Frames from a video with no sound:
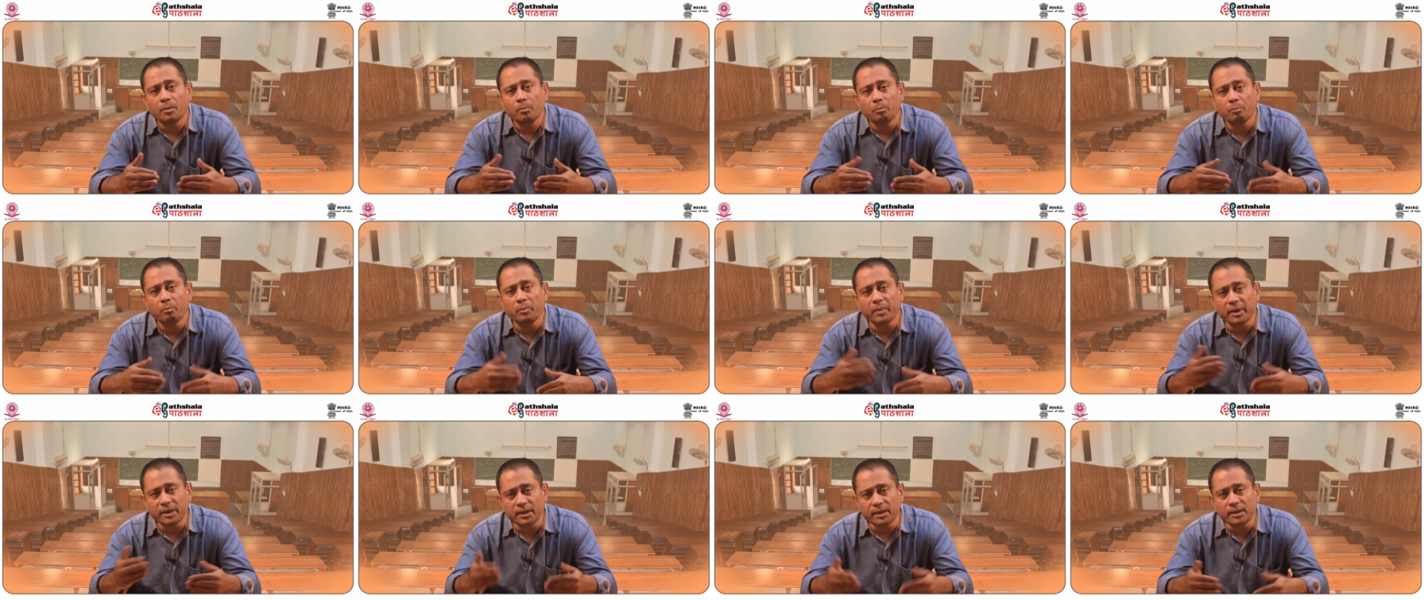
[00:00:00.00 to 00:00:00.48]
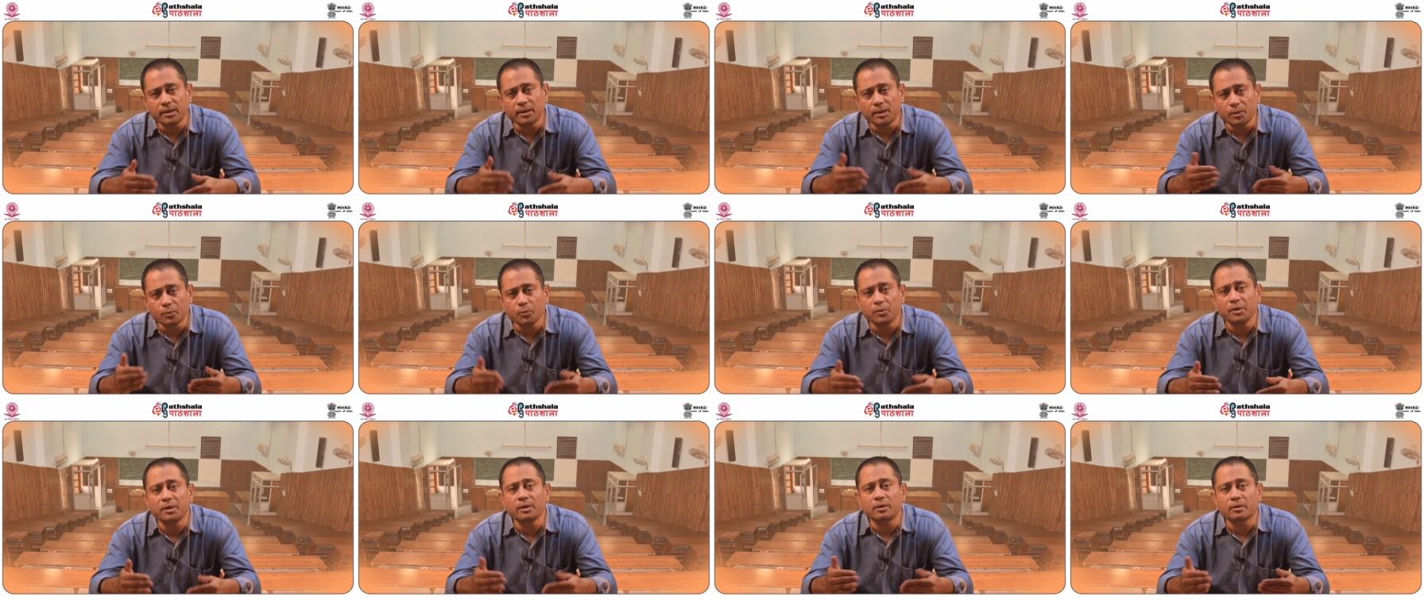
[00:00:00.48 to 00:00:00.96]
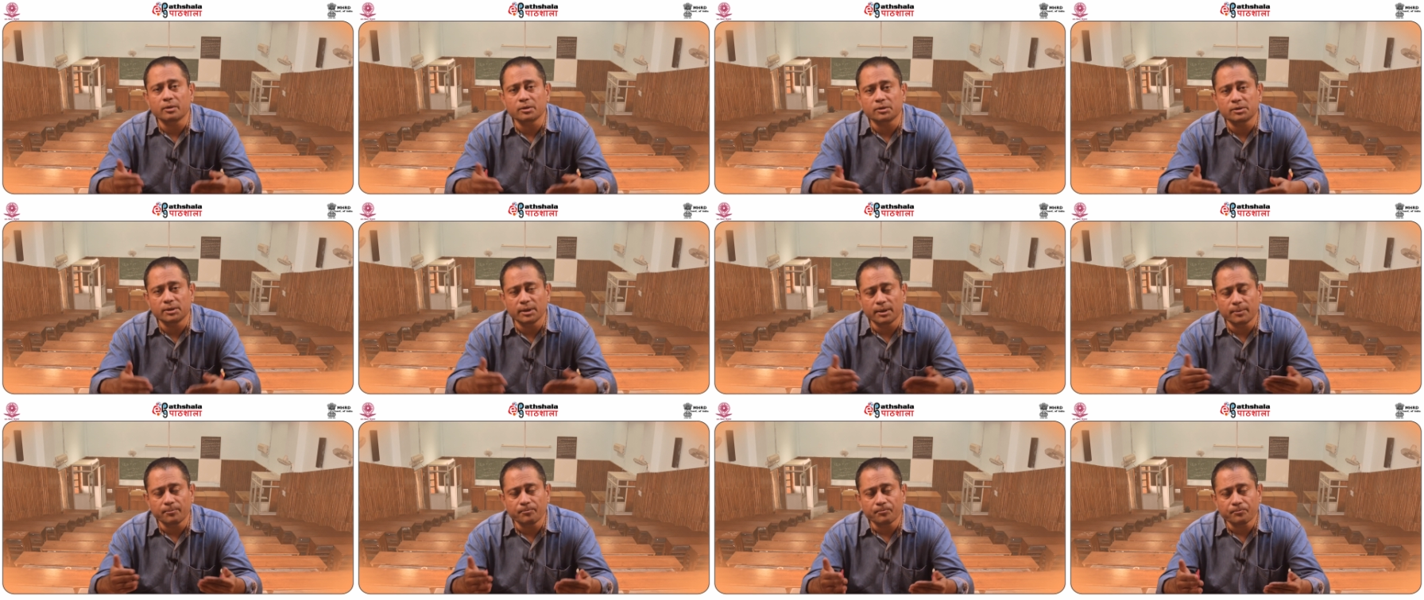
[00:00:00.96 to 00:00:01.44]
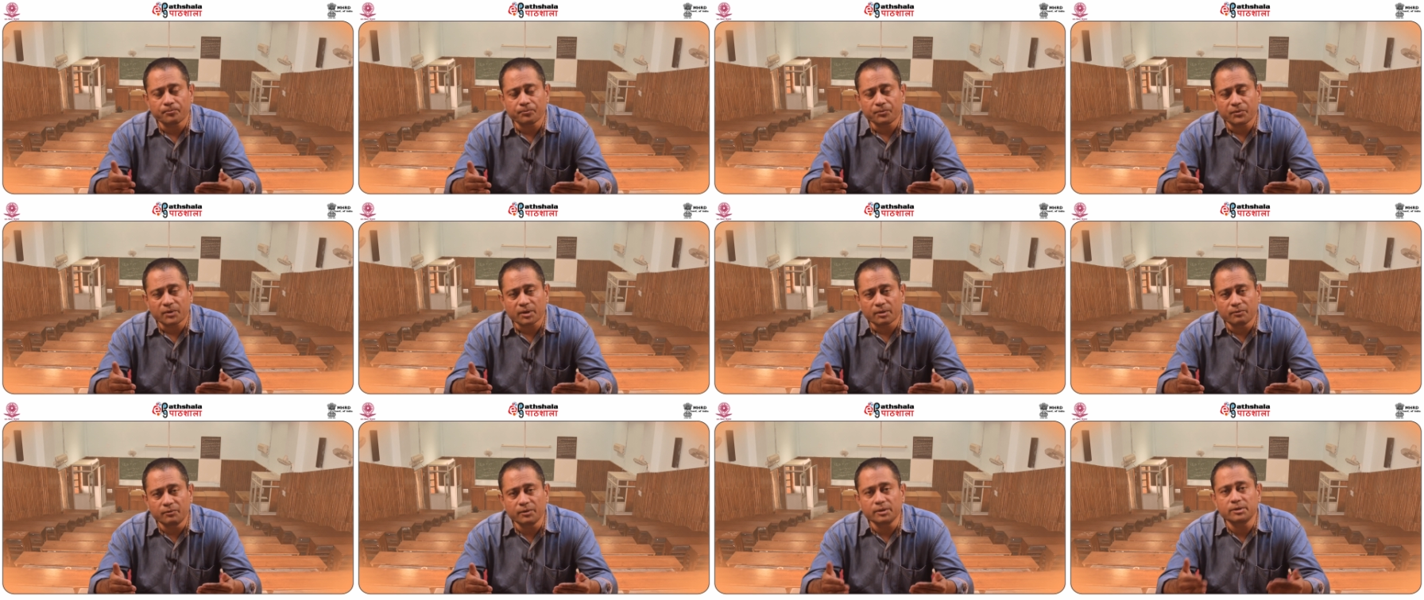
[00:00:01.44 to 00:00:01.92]
many new interesting
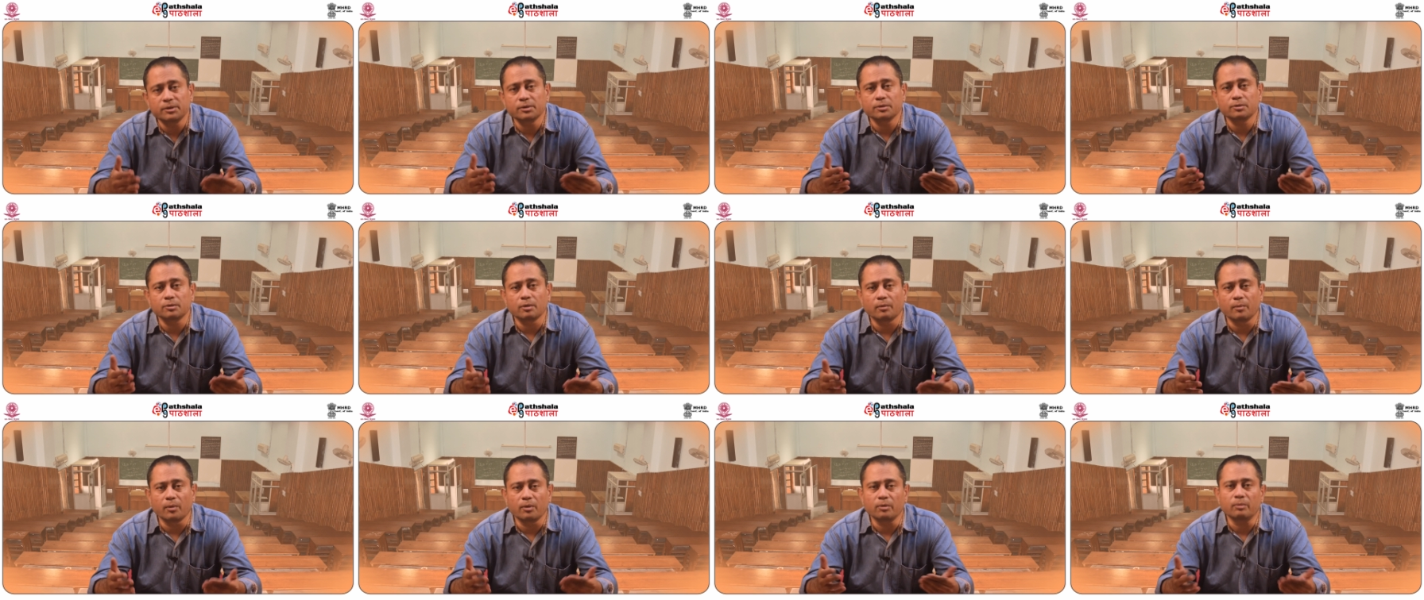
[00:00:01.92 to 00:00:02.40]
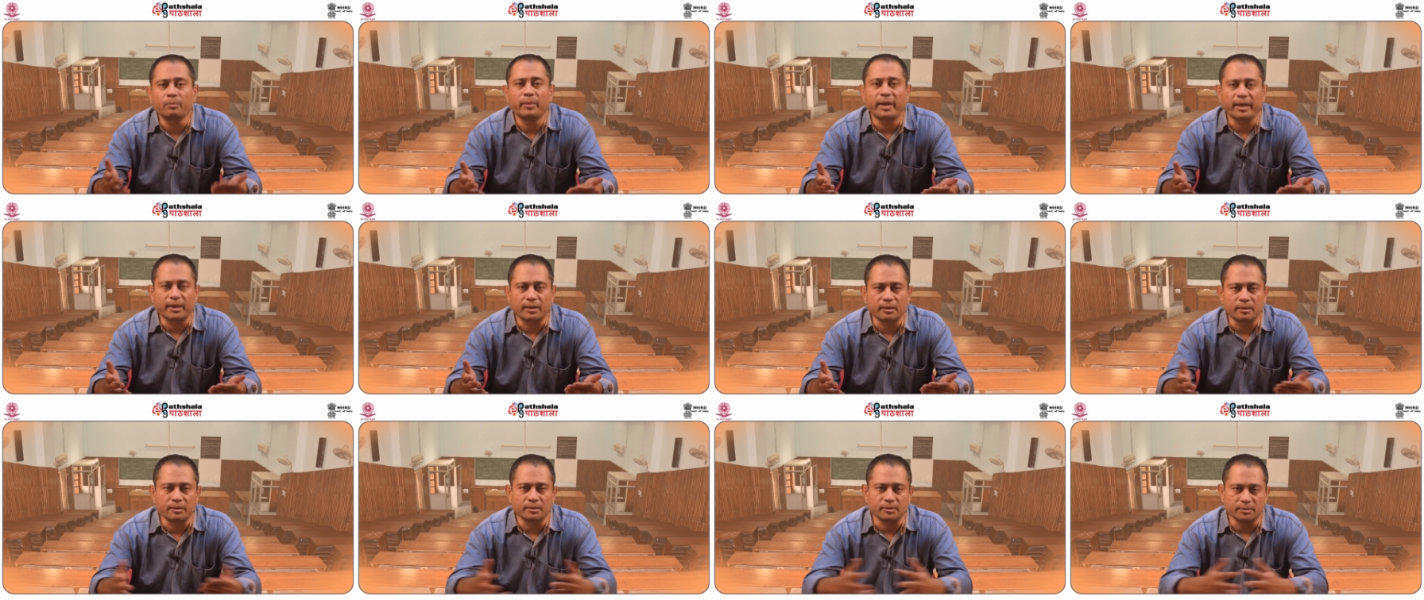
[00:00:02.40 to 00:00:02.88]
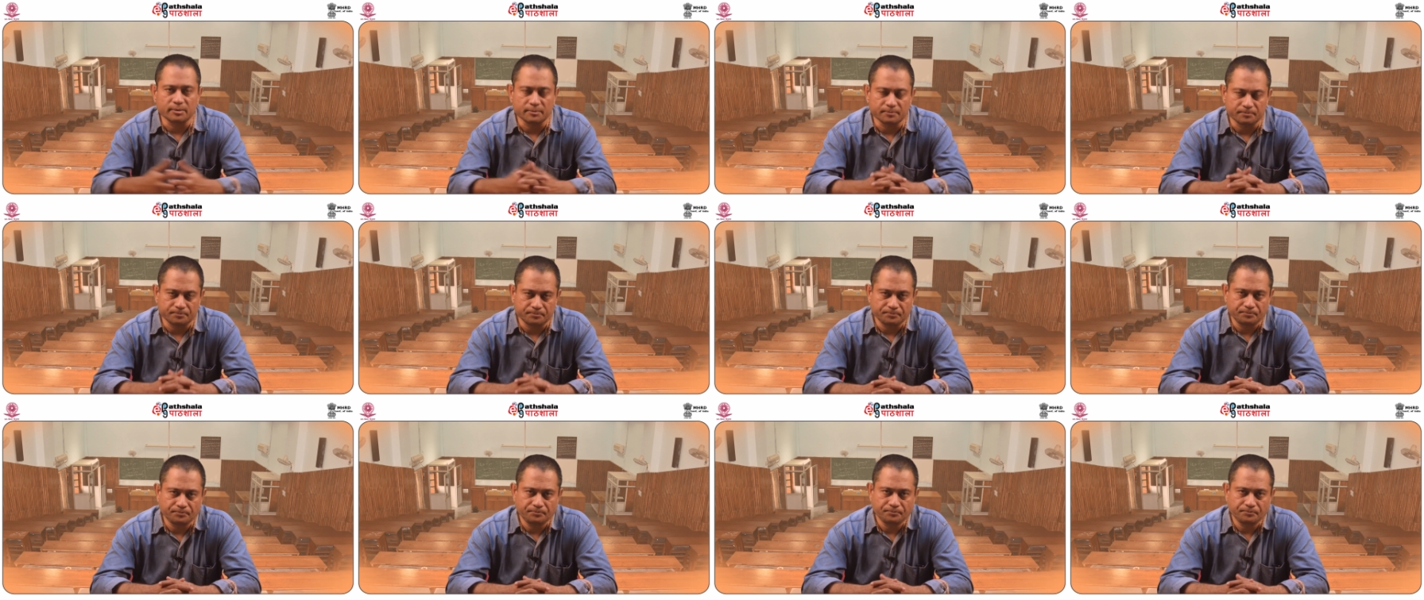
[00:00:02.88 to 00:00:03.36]
features about magnetism.